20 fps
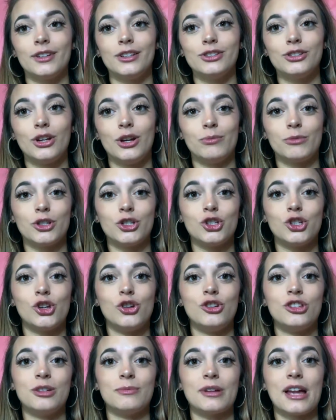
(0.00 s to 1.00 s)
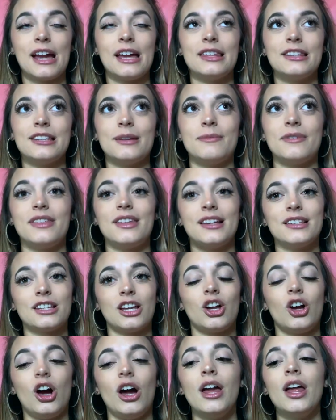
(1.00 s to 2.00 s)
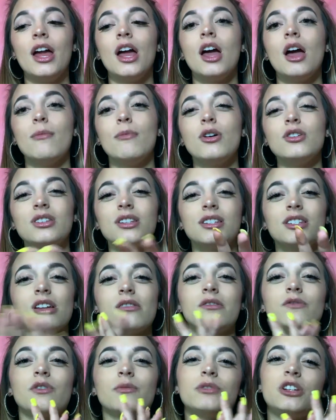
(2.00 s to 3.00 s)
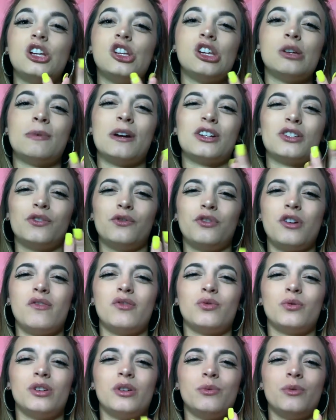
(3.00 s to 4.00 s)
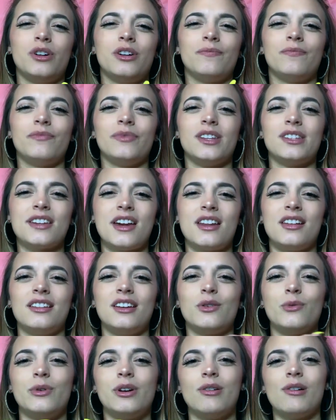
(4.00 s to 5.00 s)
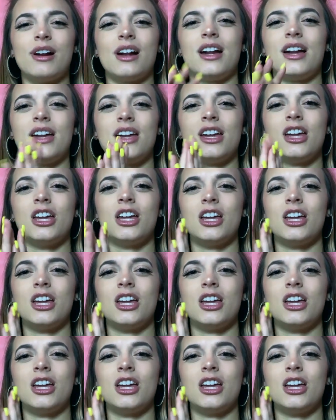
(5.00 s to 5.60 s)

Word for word: So I'm going to show you some, some of the things I got. Most of the stuff's from TJ Maxx or Forever 21. That's kind of like where I